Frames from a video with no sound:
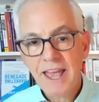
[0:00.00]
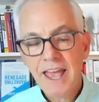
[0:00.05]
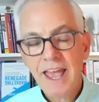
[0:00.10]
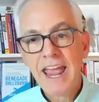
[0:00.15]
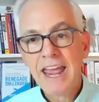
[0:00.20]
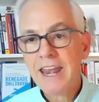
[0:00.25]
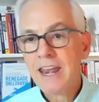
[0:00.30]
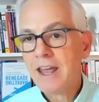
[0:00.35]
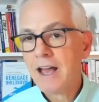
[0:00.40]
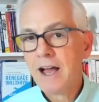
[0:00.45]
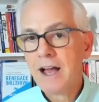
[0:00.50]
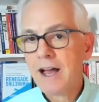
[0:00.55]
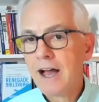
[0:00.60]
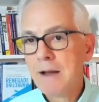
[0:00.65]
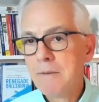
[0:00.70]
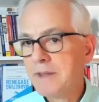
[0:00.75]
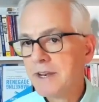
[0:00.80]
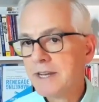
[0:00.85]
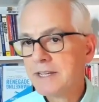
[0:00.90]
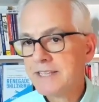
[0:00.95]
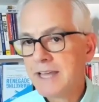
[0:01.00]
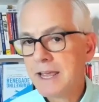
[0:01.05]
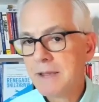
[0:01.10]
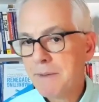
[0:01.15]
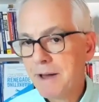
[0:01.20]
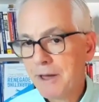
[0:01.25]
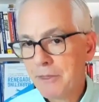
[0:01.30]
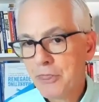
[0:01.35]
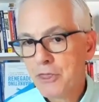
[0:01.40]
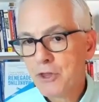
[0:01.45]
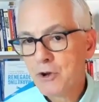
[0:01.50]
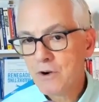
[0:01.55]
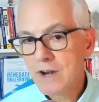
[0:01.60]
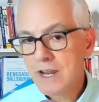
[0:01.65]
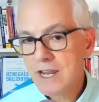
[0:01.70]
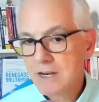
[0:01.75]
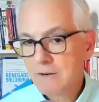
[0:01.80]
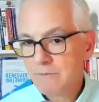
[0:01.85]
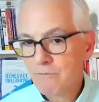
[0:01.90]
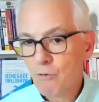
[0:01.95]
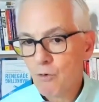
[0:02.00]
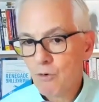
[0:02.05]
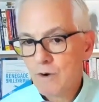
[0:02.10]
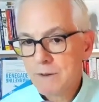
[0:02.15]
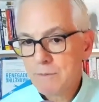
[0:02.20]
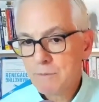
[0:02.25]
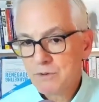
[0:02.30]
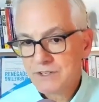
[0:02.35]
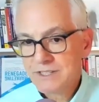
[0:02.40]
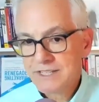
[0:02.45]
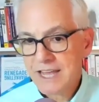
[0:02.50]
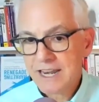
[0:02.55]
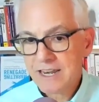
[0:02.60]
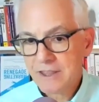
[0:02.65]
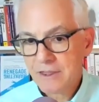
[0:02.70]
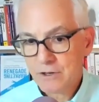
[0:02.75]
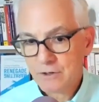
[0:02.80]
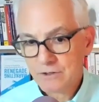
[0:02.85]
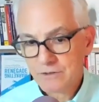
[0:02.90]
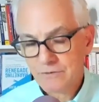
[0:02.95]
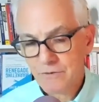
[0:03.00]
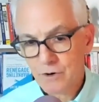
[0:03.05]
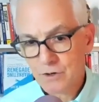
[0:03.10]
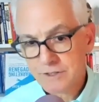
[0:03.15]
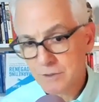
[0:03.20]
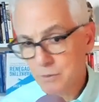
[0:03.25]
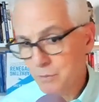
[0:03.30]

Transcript: And I'm going to say about thirty to forty percent of those folks,